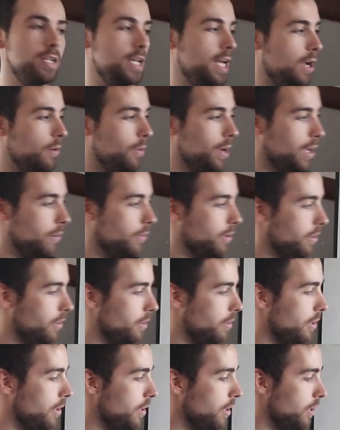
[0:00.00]
get away with,
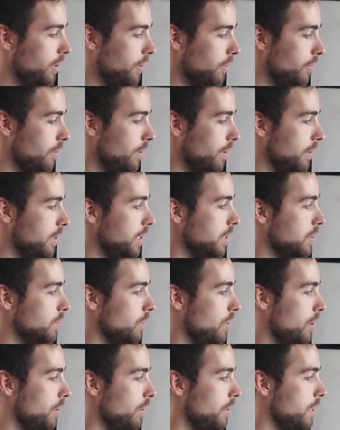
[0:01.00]
throwing this
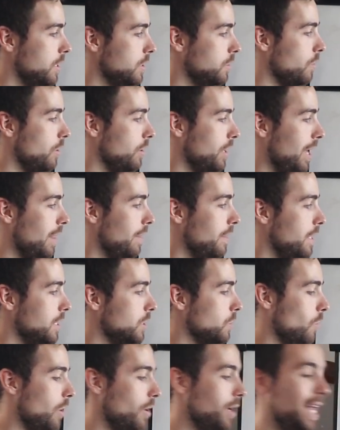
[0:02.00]
one, and this
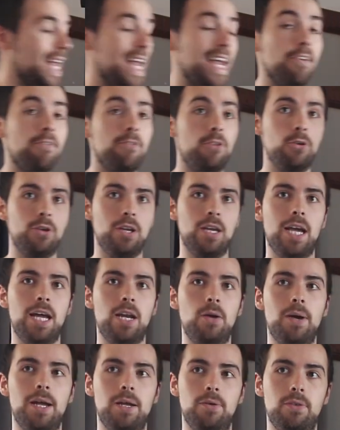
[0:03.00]
one, if you can get
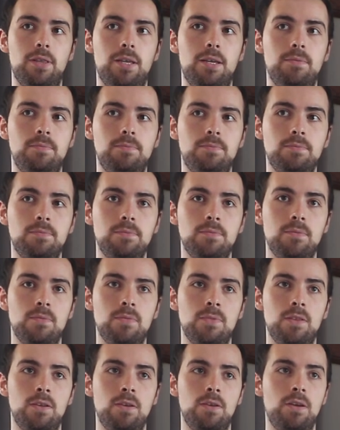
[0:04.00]
away with it,
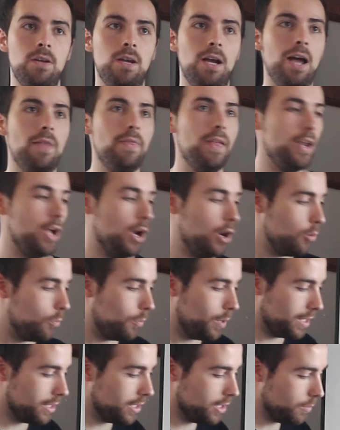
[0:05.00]
and then
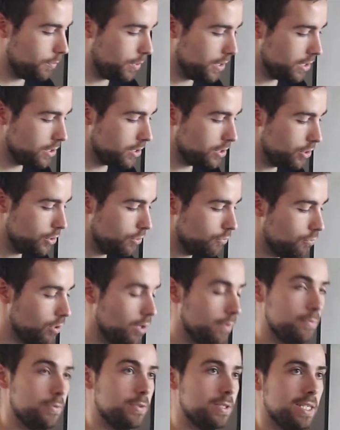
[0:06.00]
hoping that the person who
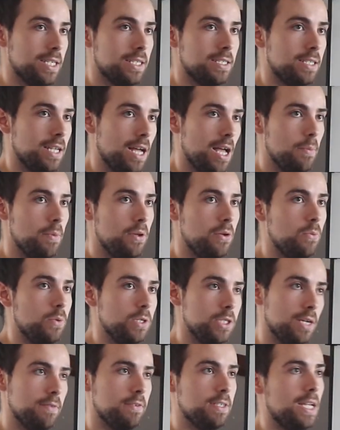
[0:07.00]
roughs this diamond,
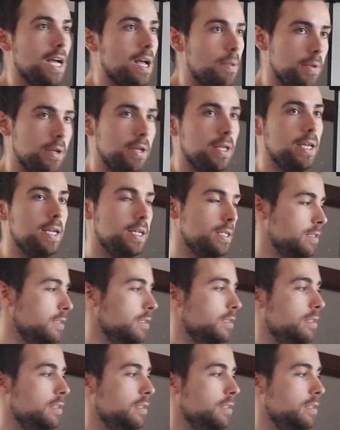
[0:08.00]
whichever diamond it is,